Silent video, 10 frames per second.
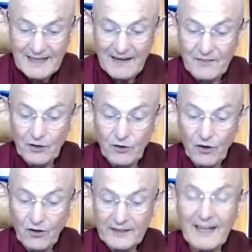and the
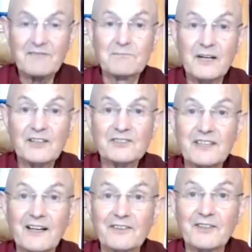Lord have
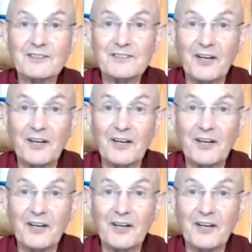mercy on your